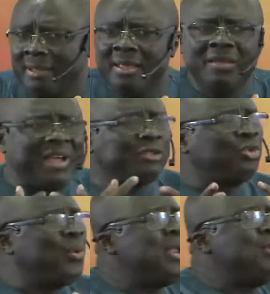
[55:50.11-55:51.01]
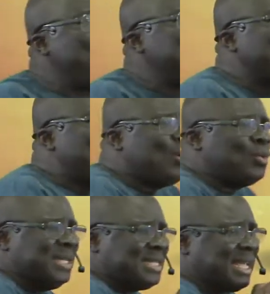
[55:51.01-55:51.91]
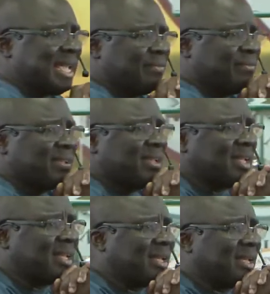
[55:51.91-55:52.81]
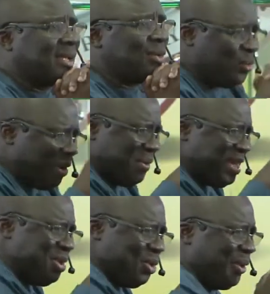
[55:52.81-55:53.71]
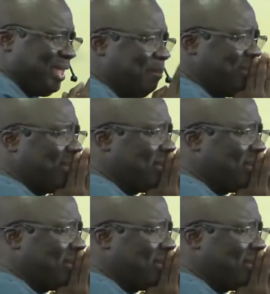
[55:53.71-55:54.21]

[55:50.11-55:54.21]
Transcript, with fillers: In fact, do we know the God we serve? Do we really know Him?